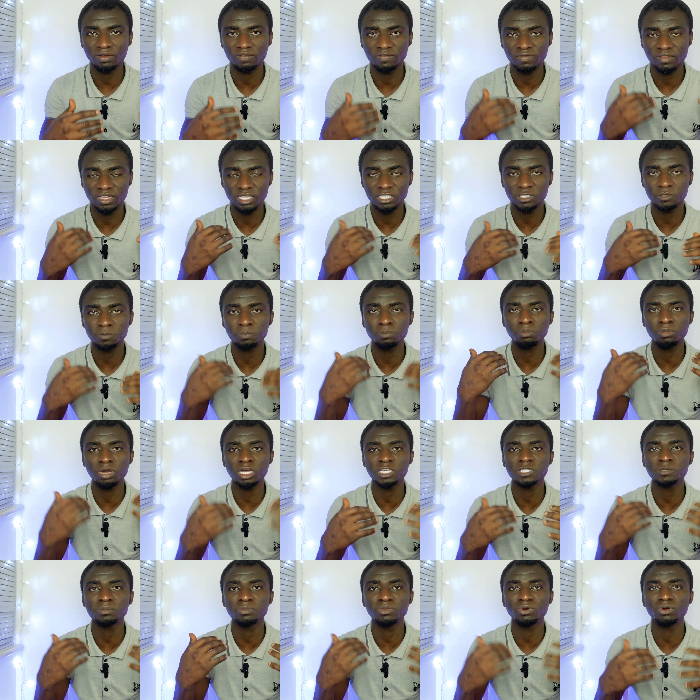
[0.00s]
it's much
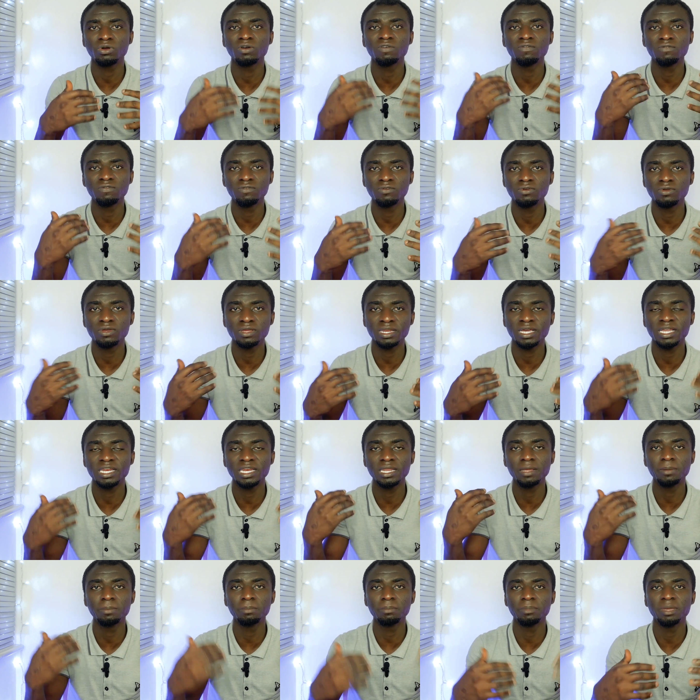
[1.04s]
more of looking at the
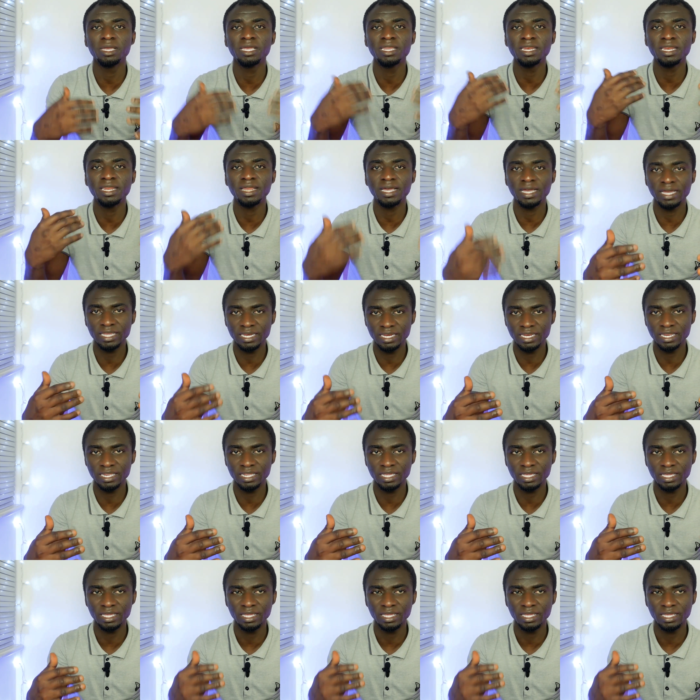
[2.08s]
main idea.